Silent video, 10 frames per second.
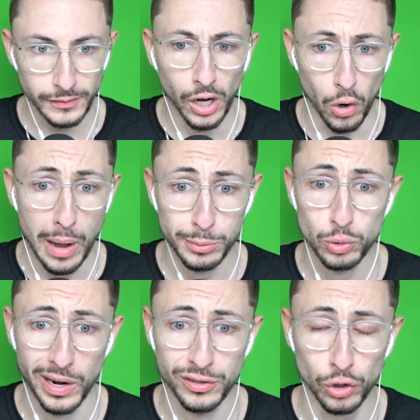Oh, I'm
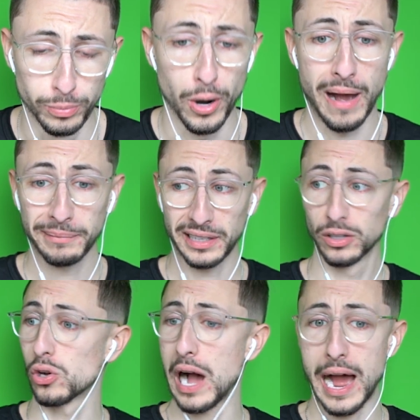sweating too, bro. I'm getting a
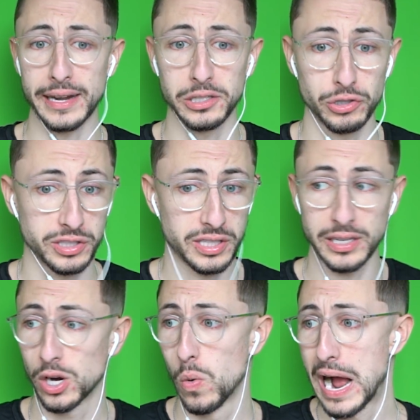little hot here just
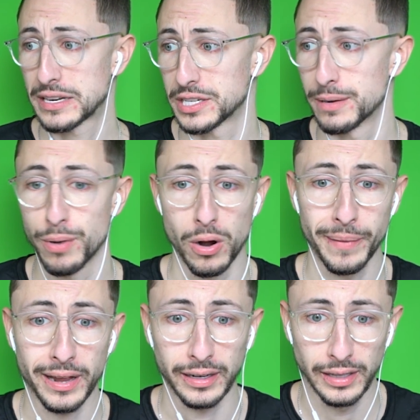sitting here watching you, bro. I'm
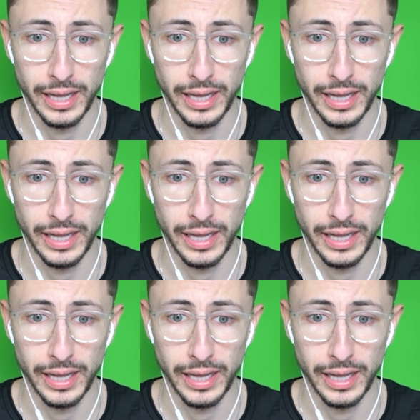not gonna